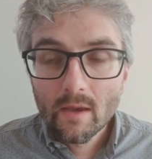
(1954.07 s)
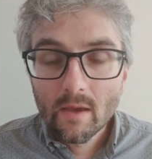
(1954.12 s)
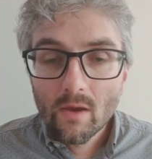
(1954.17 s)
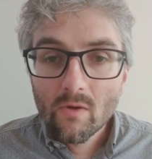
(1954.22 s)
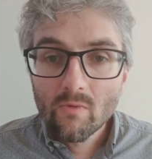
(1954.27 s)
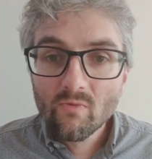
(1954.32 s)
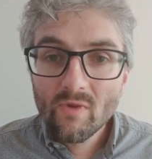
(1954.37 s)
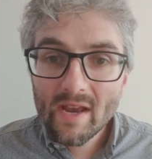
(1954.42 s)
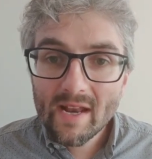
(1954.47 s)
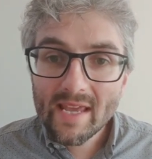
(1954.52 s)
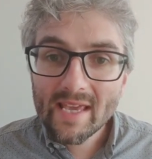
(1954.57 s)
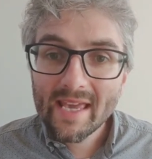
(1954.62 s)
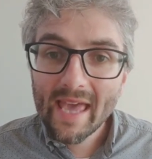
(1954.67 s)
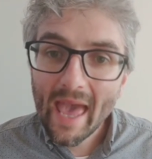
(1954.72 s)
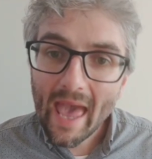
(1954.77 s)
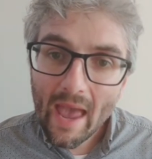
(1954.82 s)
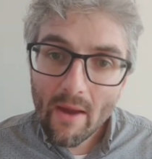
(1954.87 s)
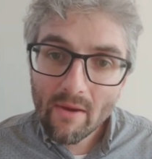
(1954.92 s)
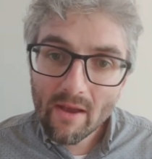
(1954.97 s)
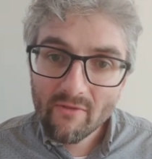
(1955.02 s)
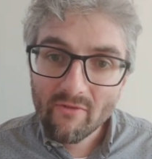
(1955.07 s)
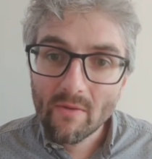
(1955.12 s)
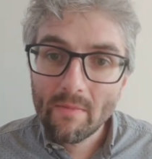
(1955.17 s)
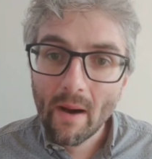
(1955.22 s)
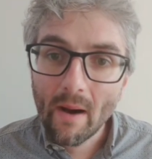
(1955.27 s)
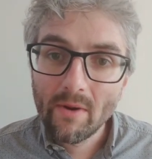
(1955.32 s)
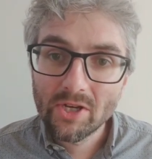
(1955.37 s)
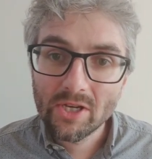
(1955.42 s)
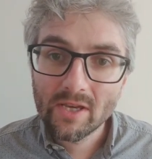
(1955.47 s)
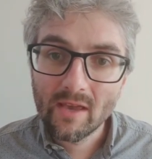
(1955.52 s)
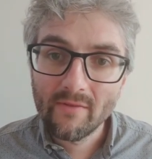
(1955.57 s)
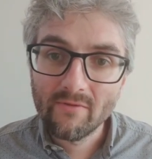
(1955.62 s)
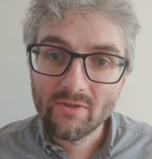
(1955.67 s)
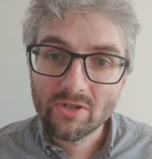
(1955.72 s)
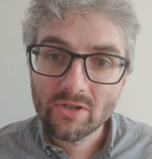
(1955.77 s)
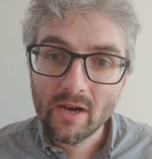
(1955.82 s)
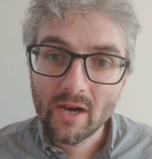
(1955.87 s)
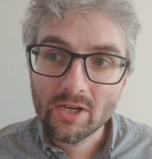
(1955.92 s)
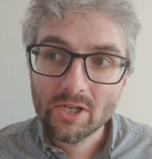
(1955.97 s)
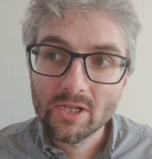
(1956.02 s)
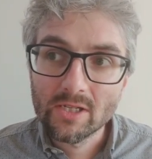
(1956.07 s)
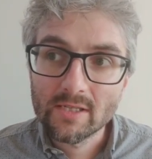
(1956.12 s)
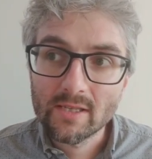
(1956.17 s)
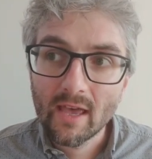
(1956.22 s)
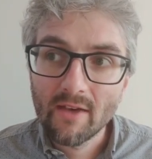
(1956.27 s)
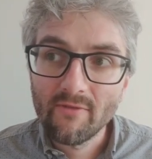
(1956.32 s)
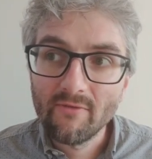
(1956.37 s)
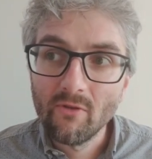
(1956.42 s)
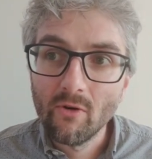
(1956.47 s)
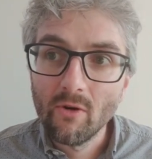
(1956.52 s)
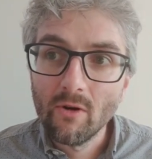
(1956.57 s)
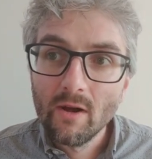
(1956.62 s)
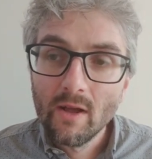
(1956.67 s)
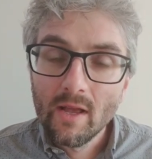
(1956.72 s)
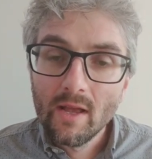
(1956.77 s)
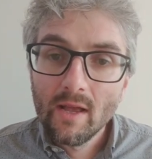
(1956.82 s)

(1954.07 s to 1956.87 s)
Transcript: Really caring for publishing infrastructures, therefore,